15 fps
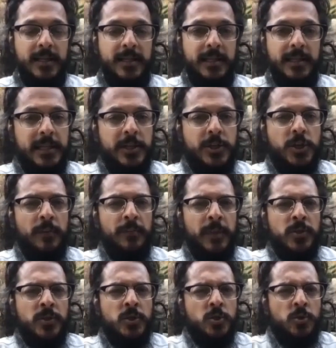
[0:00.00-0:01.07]
Titiksha
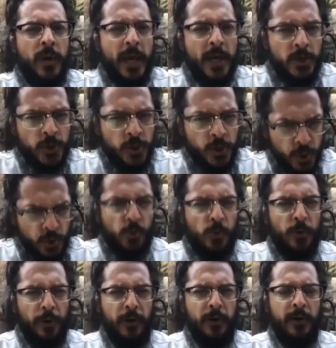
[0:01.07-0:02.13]
means to
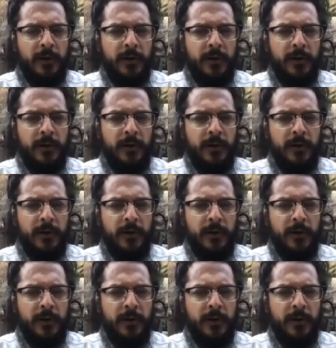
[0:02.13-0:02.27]
endure.